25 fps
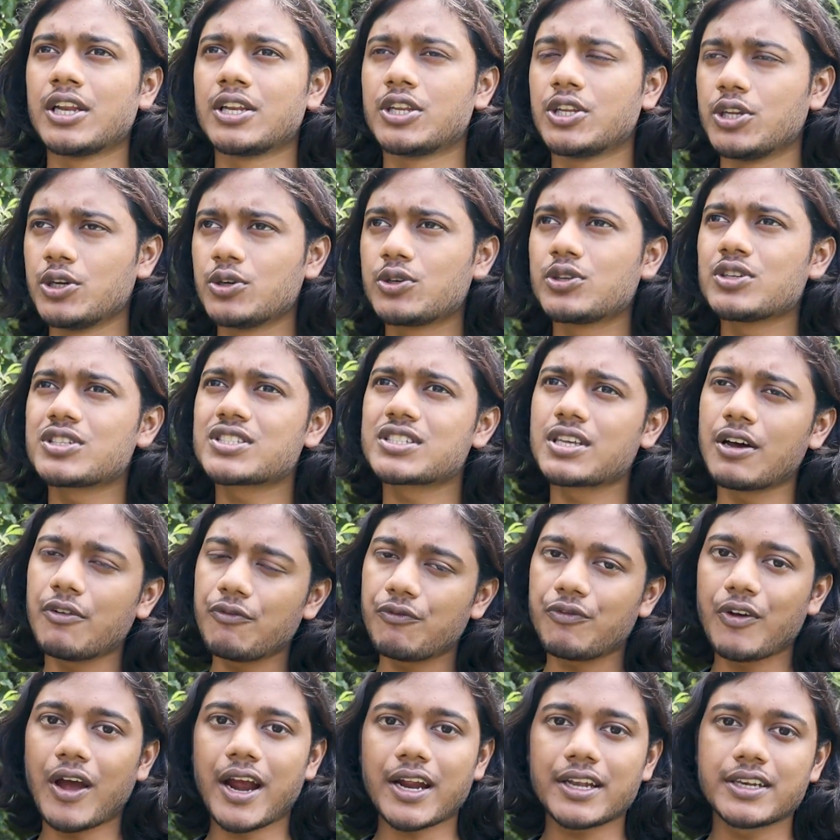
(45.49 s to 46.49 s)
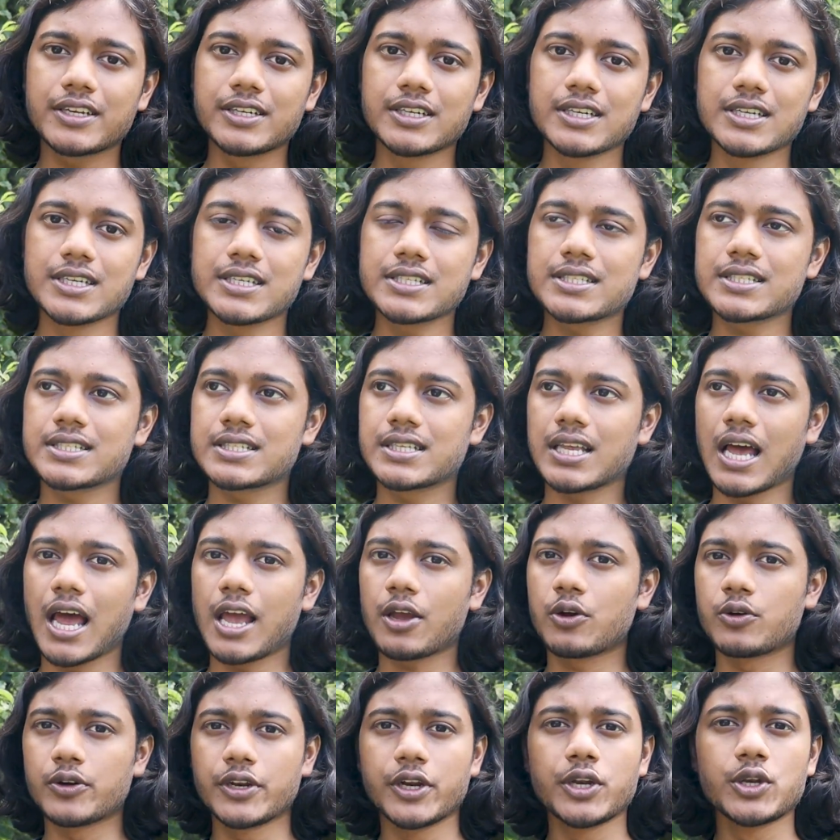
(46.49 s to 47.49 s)
due to some factors, I
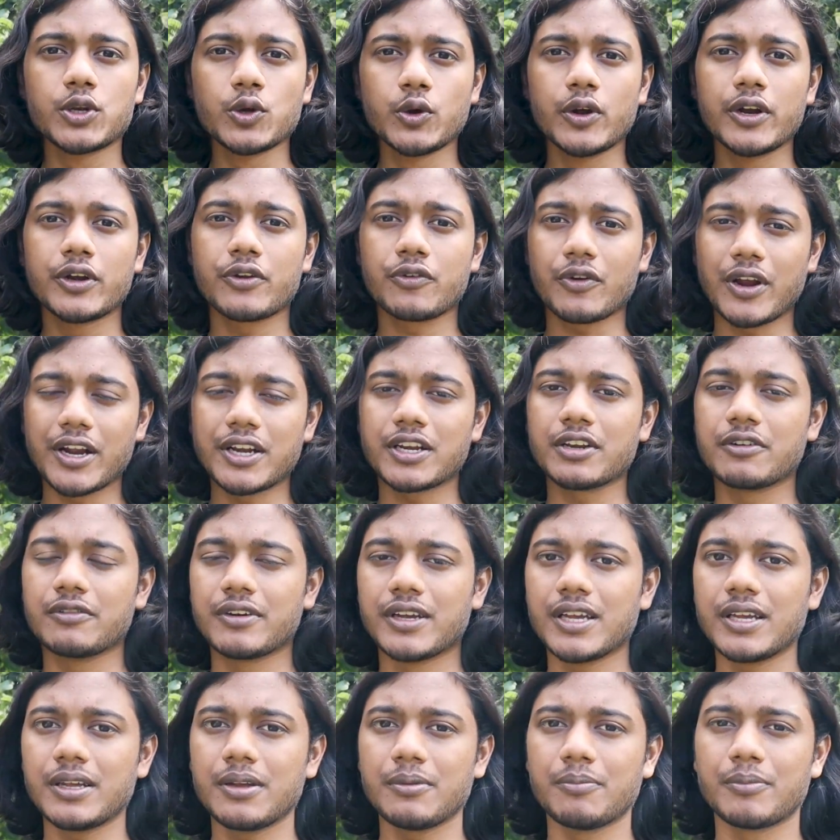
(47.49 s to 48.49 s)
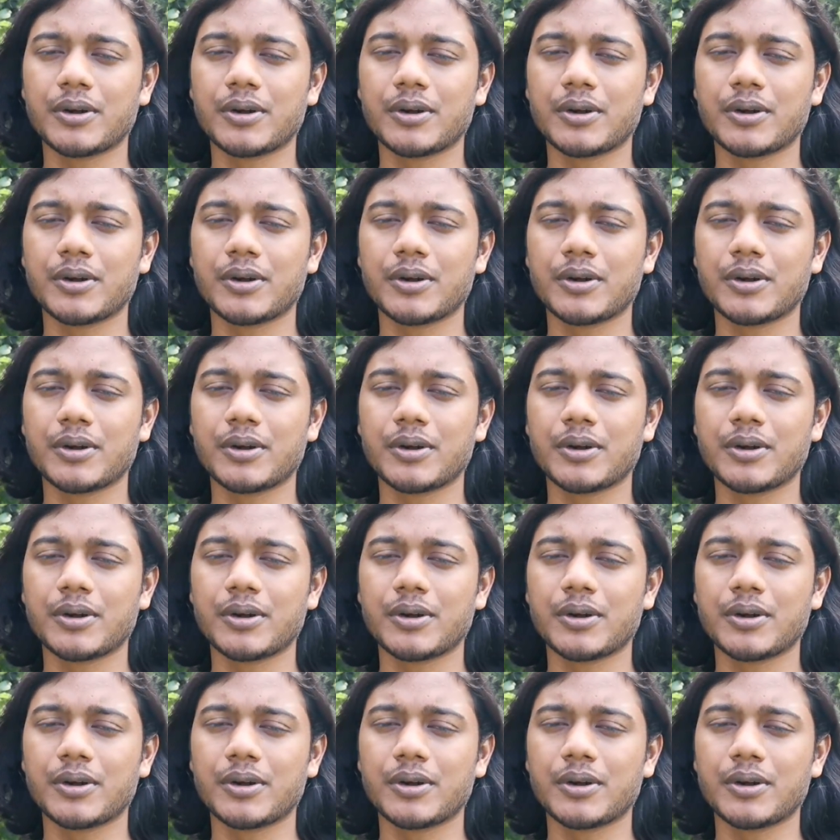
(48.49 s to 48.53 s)
couldn't do it right away,